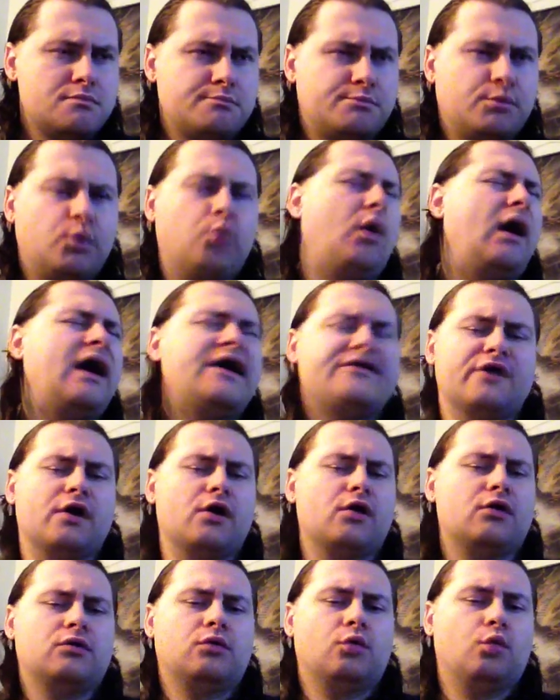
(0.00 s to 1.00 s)
But why though?
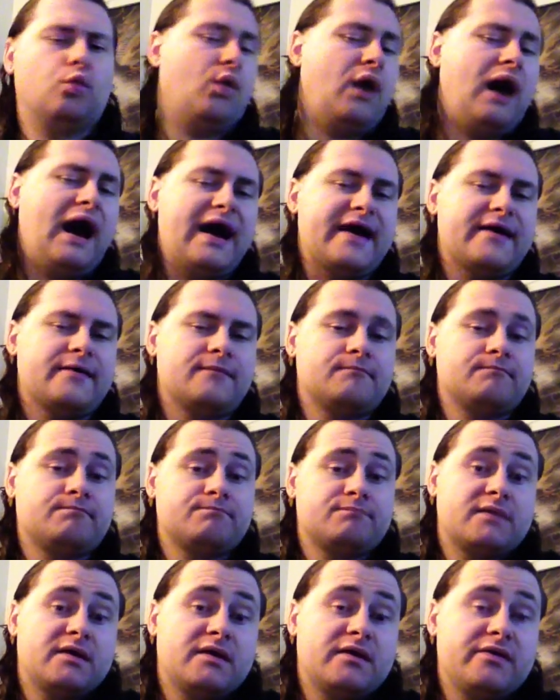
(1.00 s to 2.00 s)
Why?
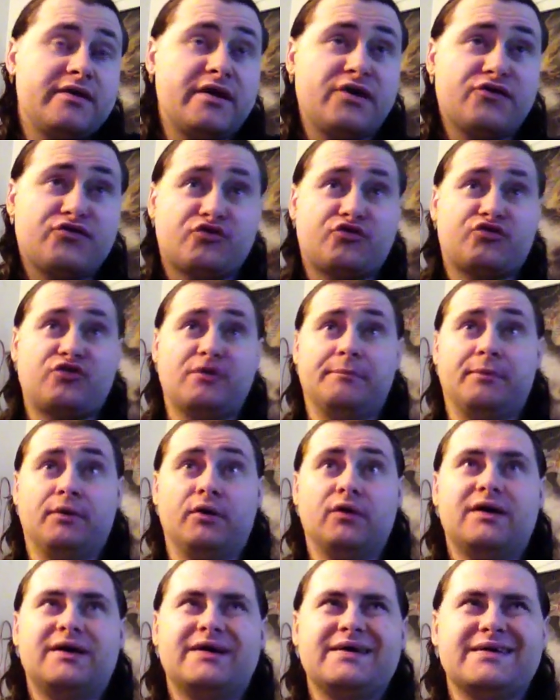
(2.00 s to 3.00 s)
The answer is
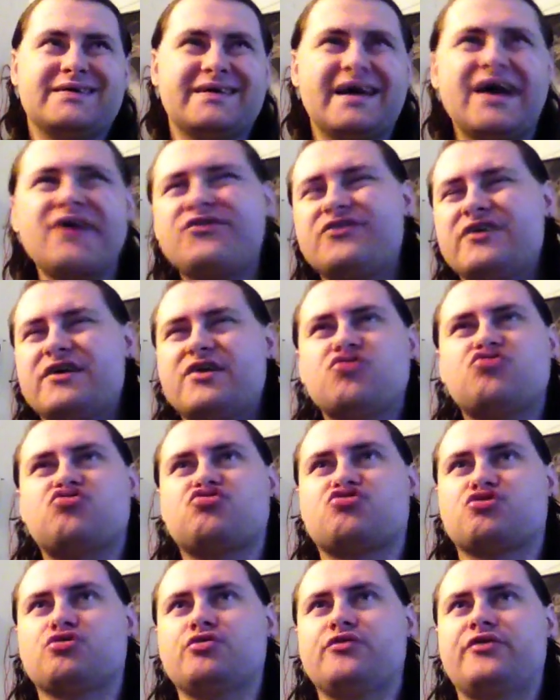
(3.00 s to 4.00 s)
simple. Yes, it is
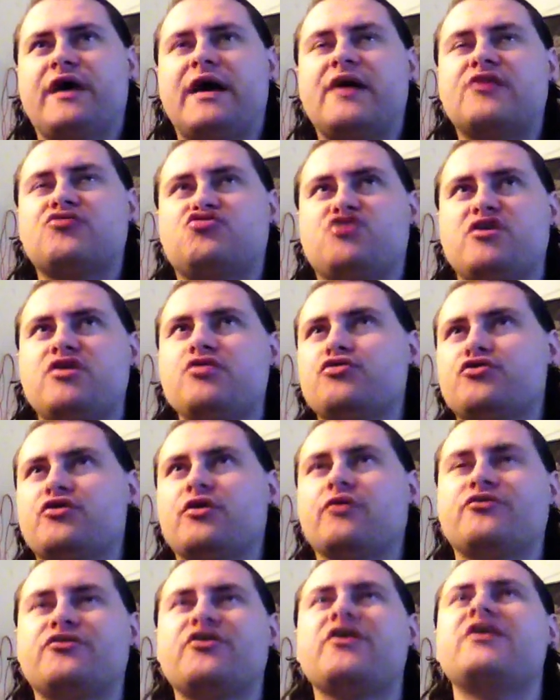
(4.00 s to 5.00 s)
true that Jey
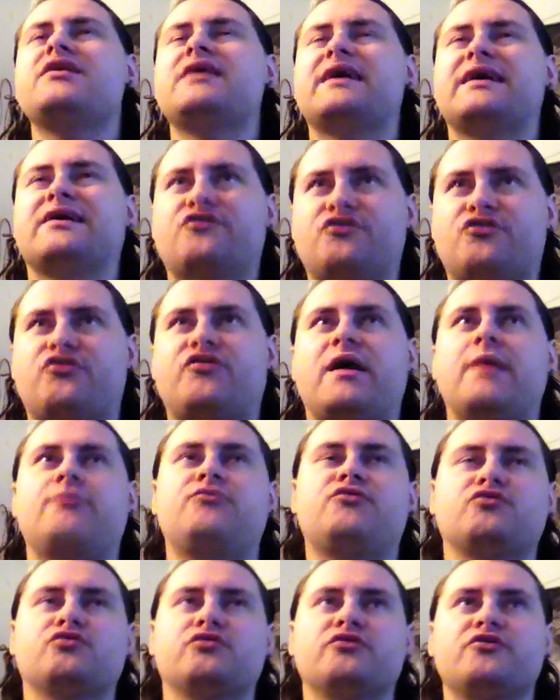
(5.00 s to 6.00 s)
Uso did
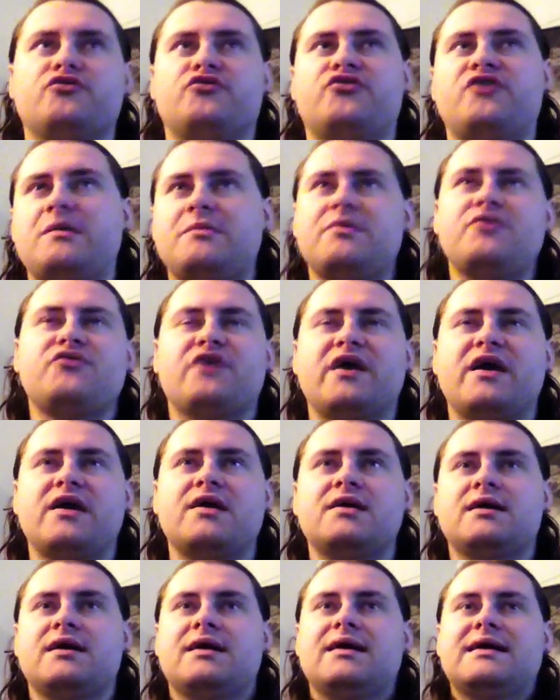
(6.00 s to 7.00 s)
accept Sami
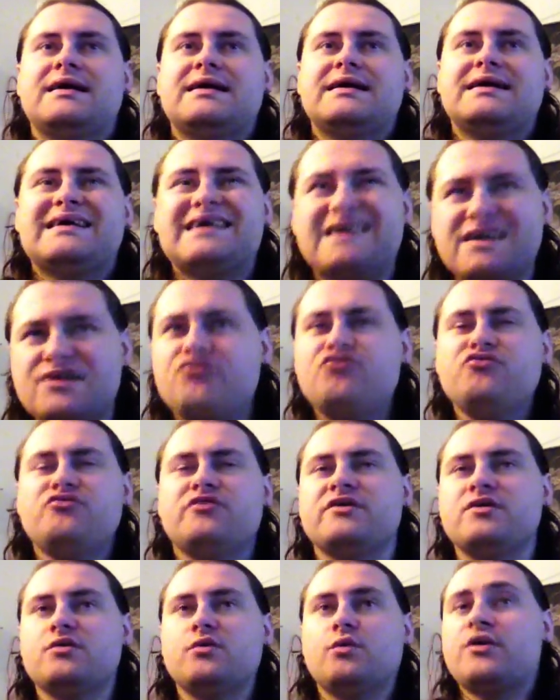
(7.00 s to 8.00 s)
Zayn in
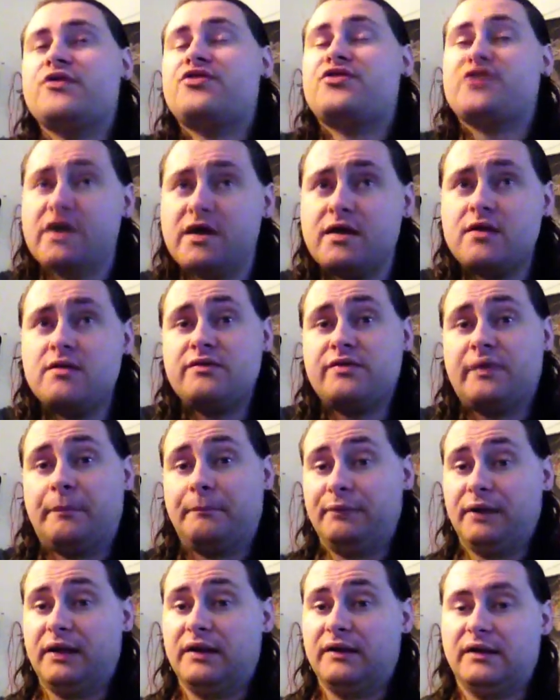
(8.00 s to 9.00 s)
within the
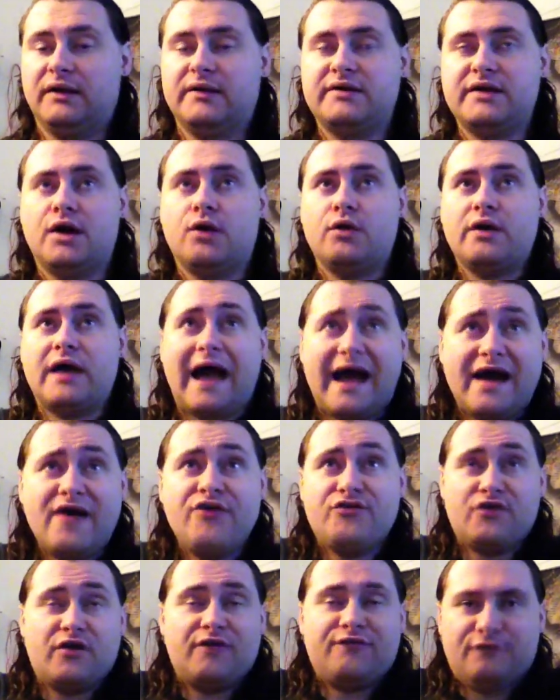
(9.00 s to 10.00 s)
blood, you know,
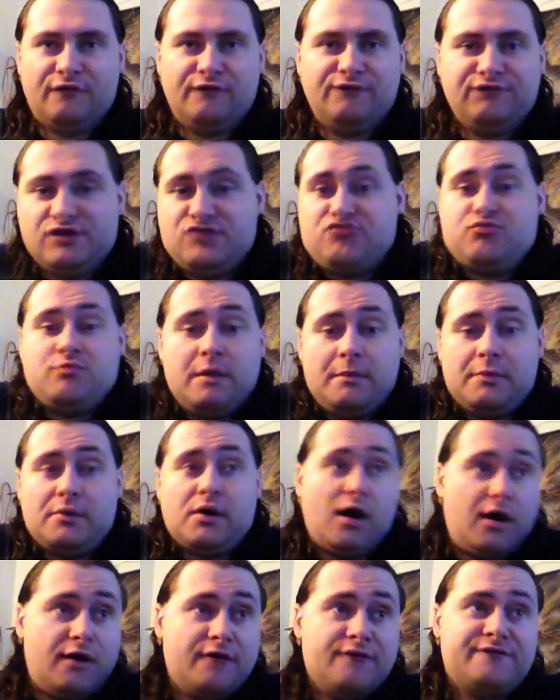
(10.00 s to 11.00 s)
as a full-fledged member
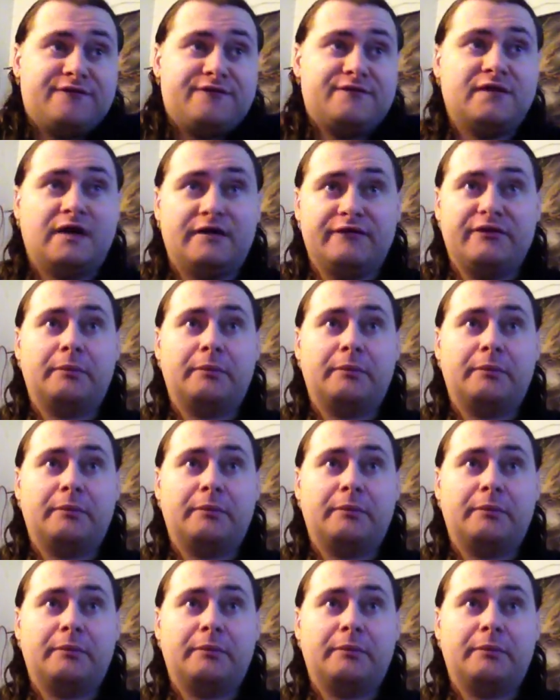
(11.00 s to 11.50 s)
of of